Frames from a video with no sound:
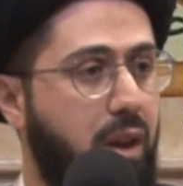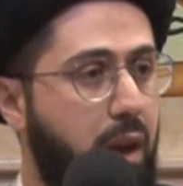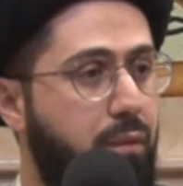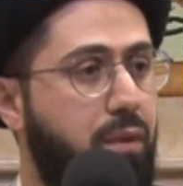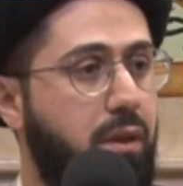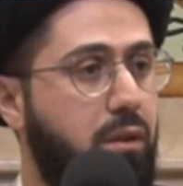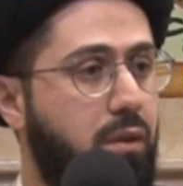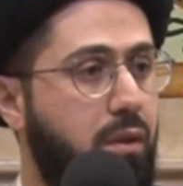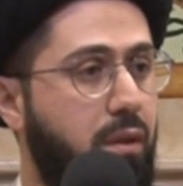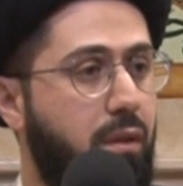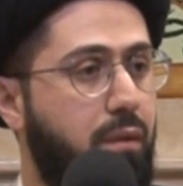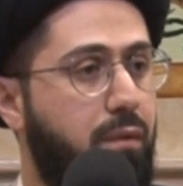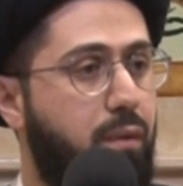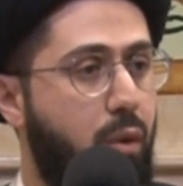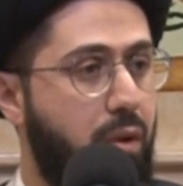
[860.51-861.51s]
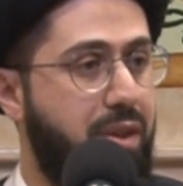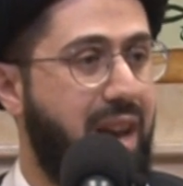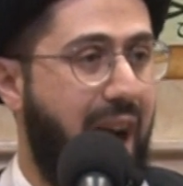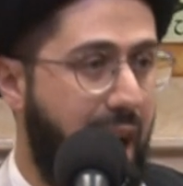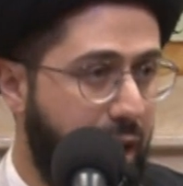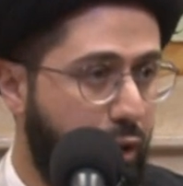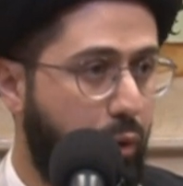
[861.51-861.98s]
even for the
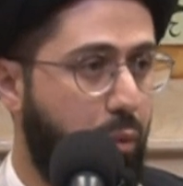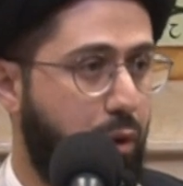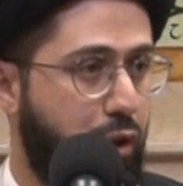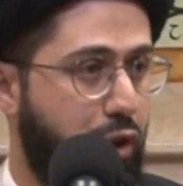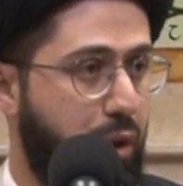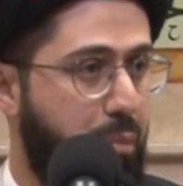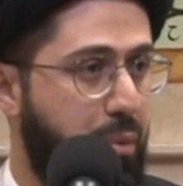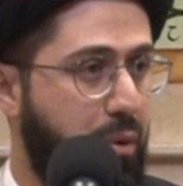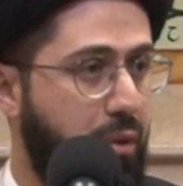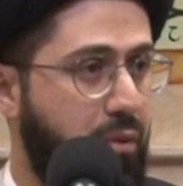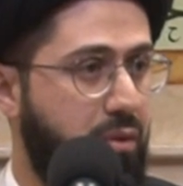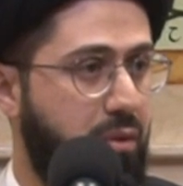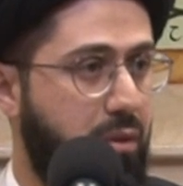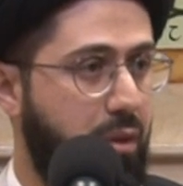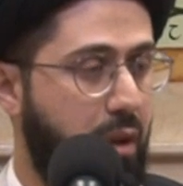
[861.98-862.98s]
idol worshippers